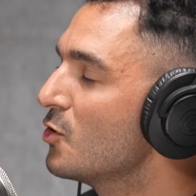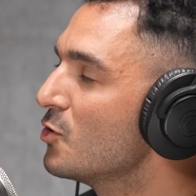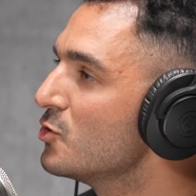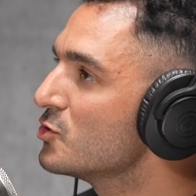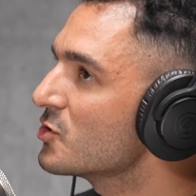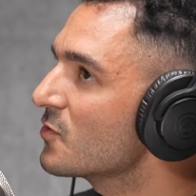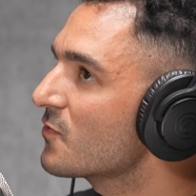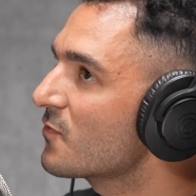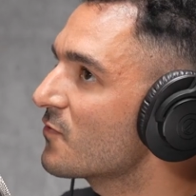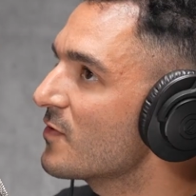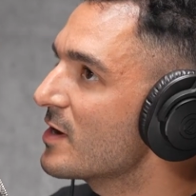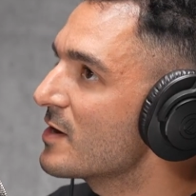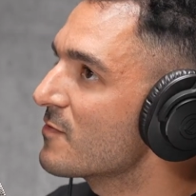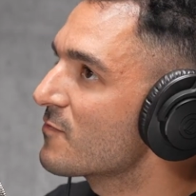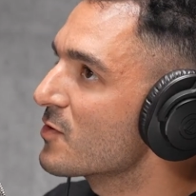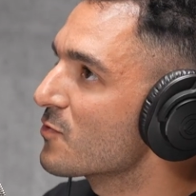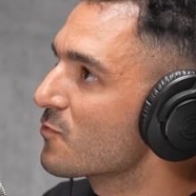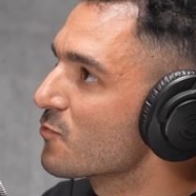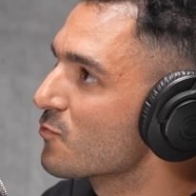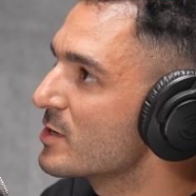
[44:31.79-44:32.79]
Who's your
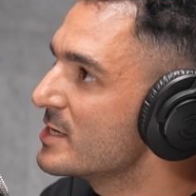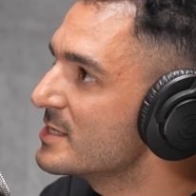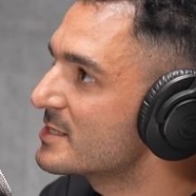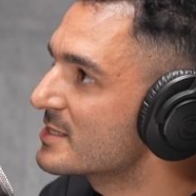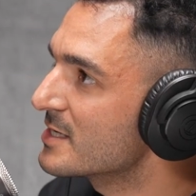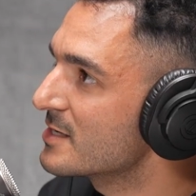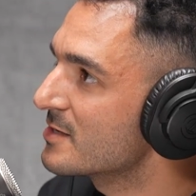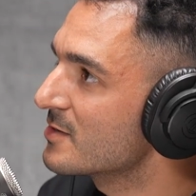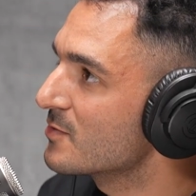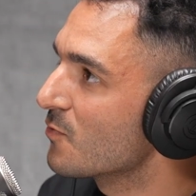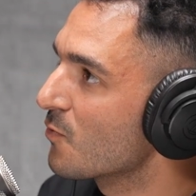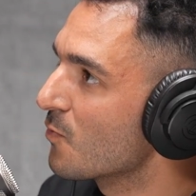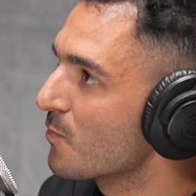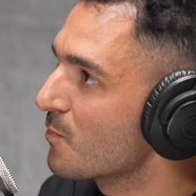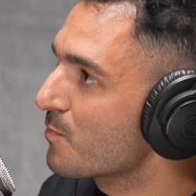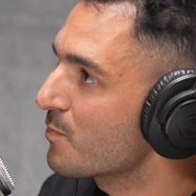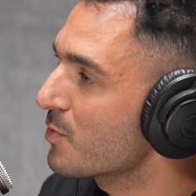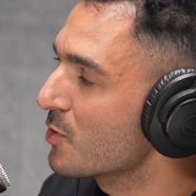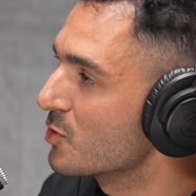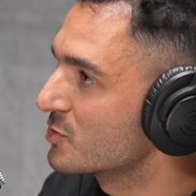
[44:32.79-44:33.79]
favorite recent
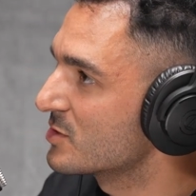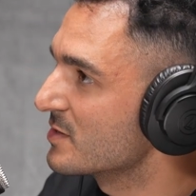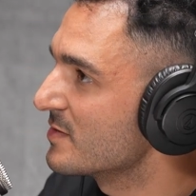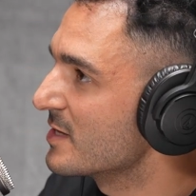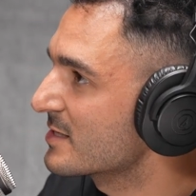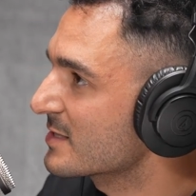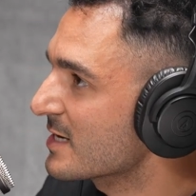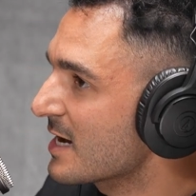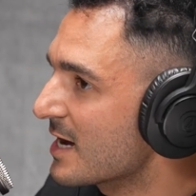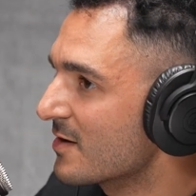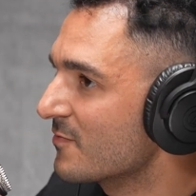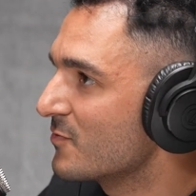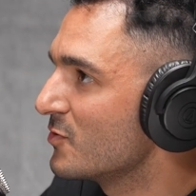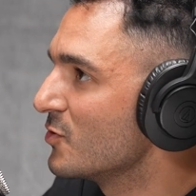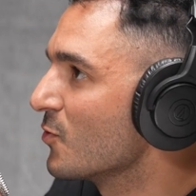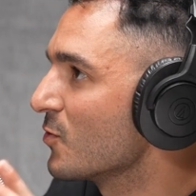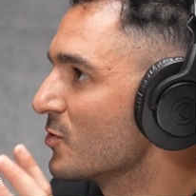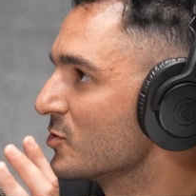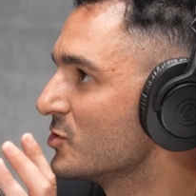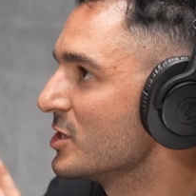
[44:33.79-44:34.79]
person that's kind of
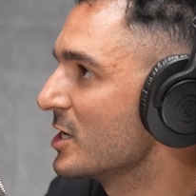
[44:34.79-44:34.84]
your